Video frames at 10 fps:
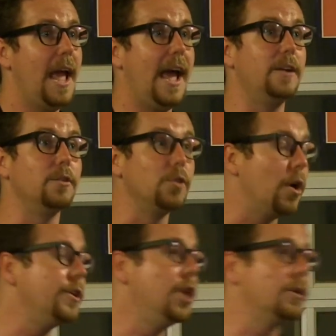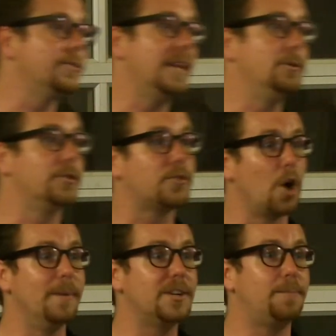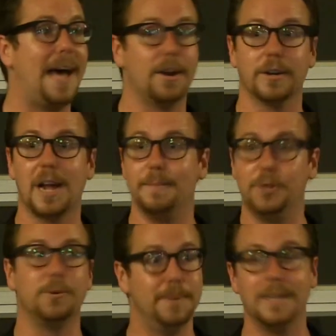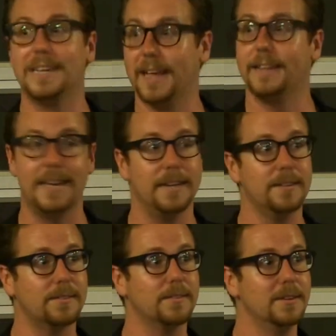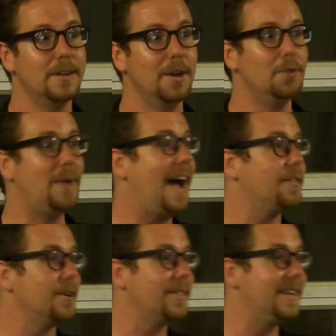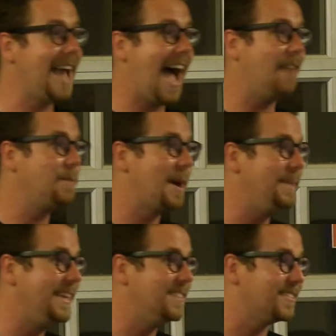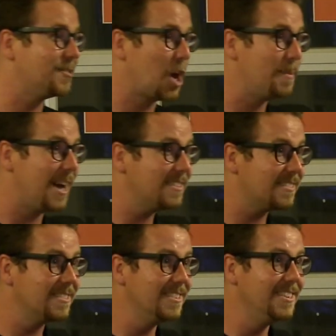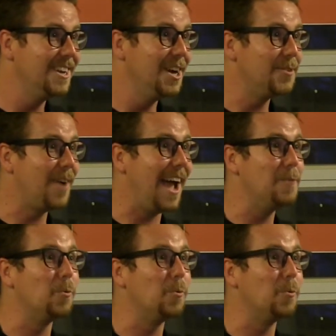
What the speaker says: and Lord knows it was so much better coming to a building like this rather than having my meetings at Starbucks, right?